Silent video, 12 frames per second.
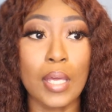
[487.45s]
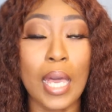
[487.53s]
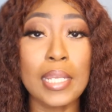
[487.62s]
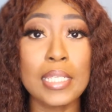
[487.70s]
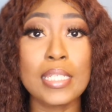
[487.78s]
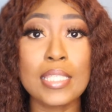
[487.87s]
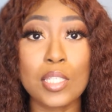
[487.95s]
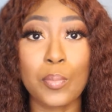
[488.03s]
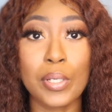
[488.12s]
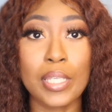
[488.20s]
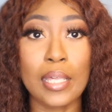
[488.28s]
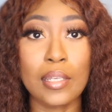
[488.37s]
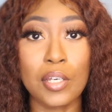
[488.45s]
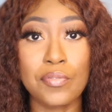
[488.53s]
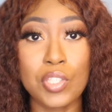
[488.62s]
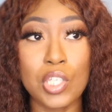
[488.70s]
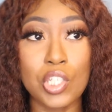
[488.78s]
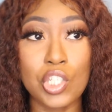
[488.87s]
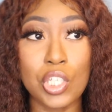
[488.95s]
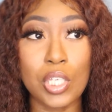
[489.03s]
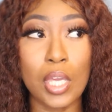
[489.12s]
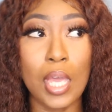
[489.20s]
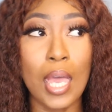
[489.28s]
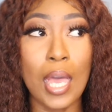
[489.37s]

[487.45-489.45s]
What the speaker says: I needed somewhere that loved teaching.